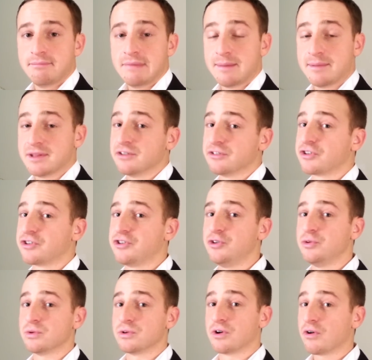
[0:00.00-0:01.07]
Maybe there's a
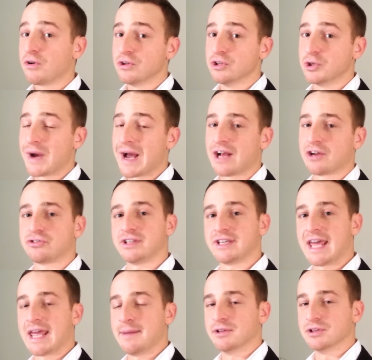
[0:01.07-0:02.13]
cute girl who actually
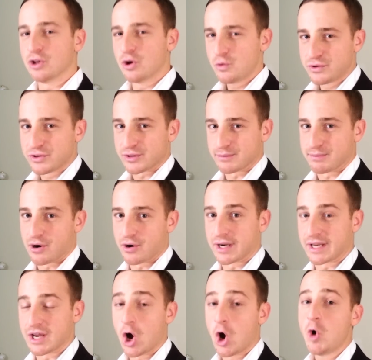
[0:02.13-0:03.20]
came alone to the
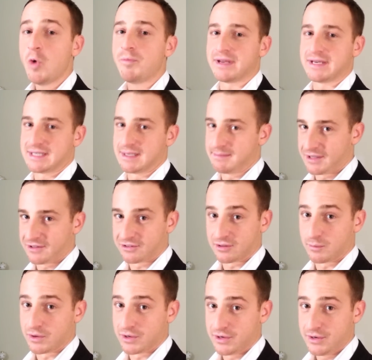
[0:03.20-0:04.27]
party hoping to meet
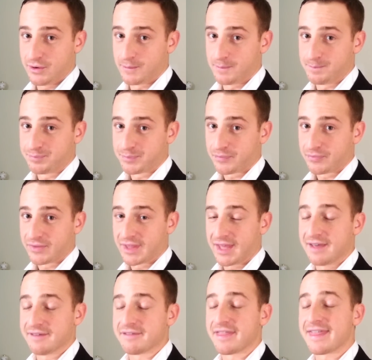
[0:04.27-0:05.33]
someone new.
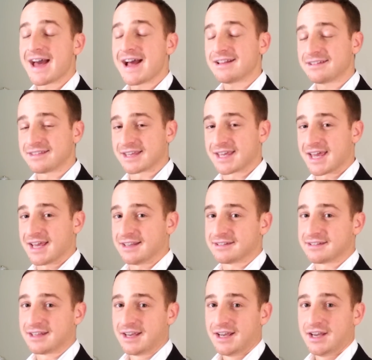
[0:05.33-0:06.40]
If that's the
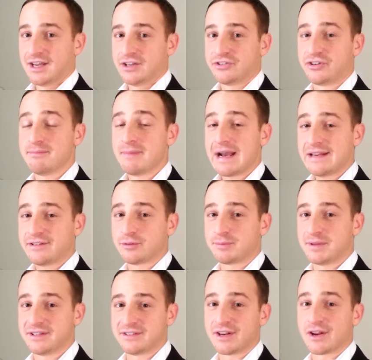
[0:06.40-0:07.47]
case, she might
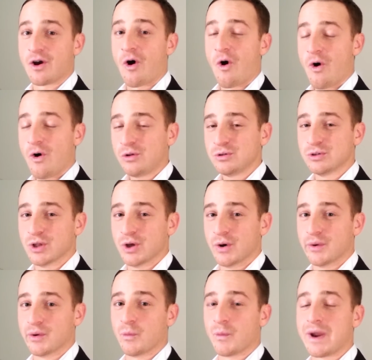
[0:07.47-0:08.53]
just be sitting all
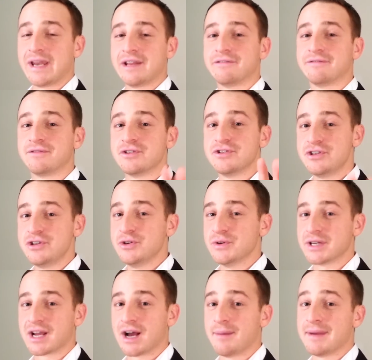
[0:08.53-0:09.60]
alone waiting for
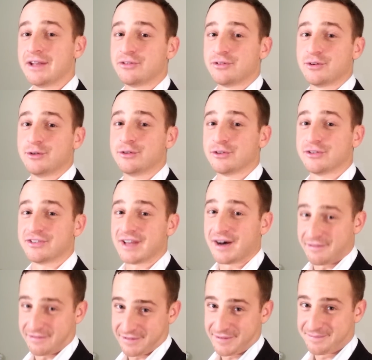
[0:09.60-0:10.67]
you to come introduce
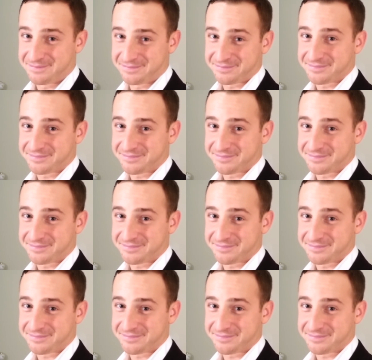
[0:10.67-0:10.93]
yourself.